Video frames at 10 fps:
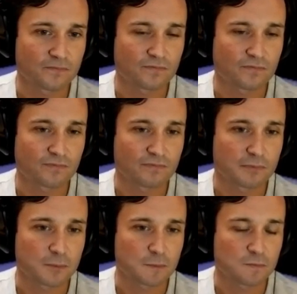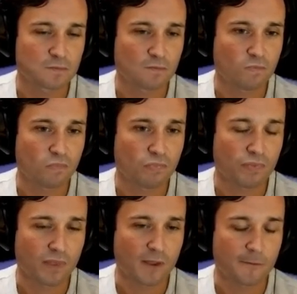
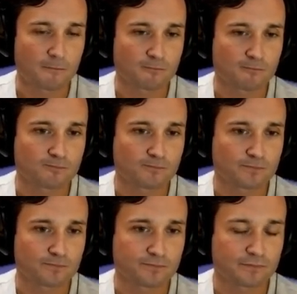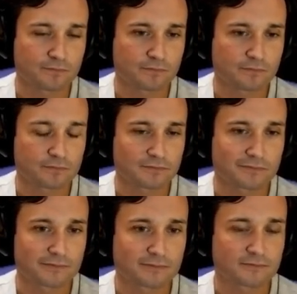
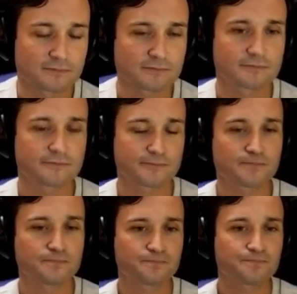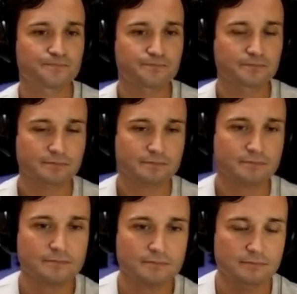
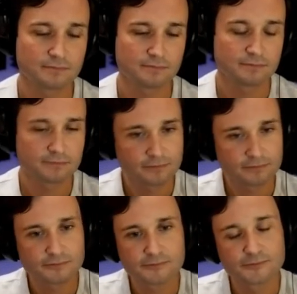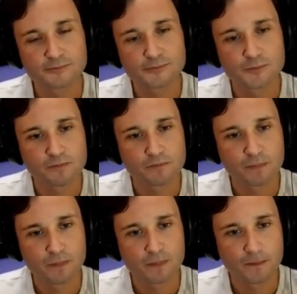
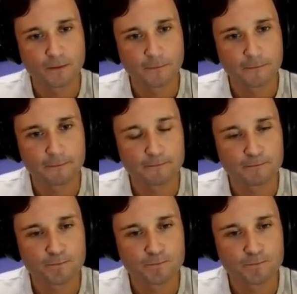(silent)